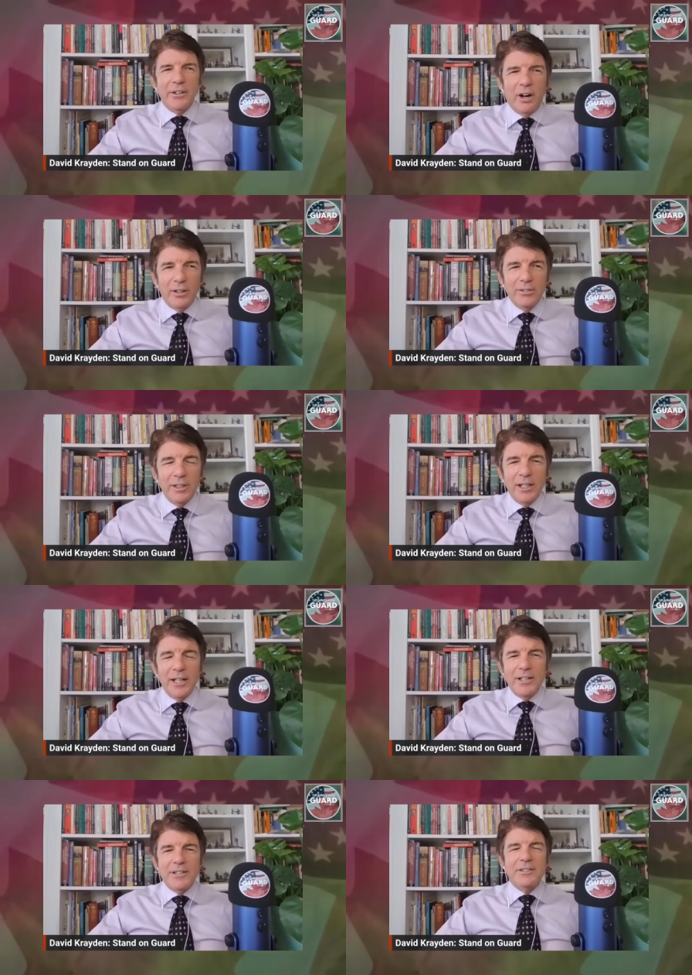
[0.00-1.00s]
all.
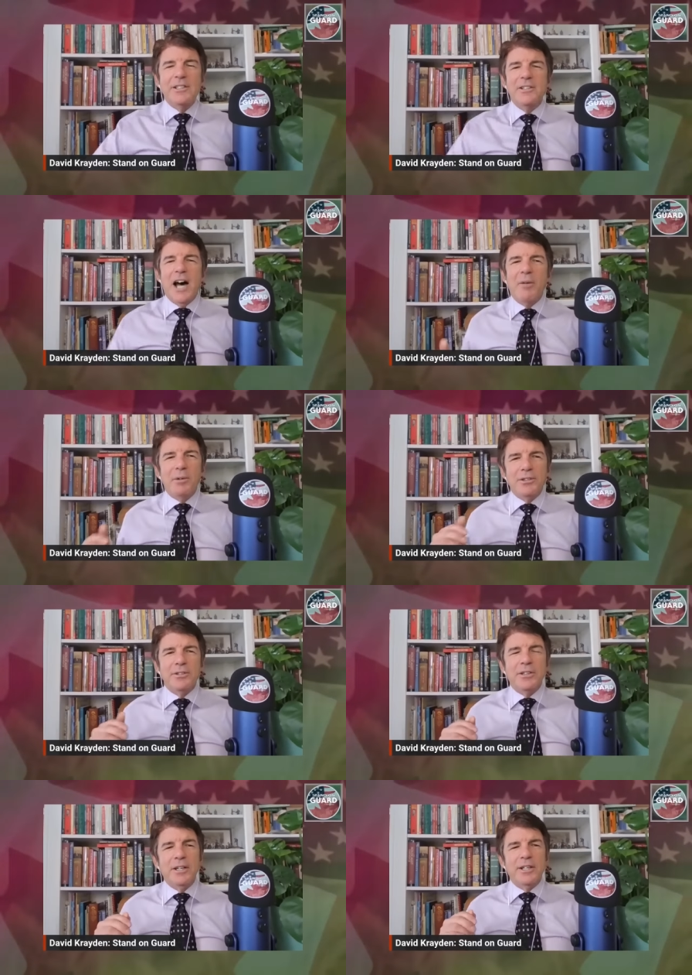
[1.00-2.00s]
This is not what
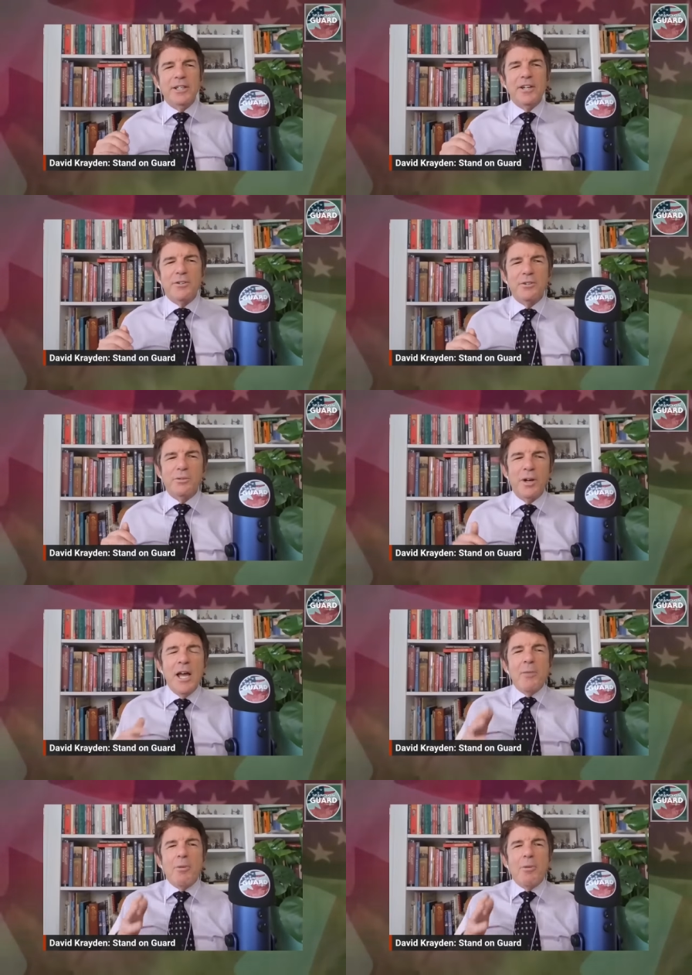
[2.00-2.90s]
they're geared toward.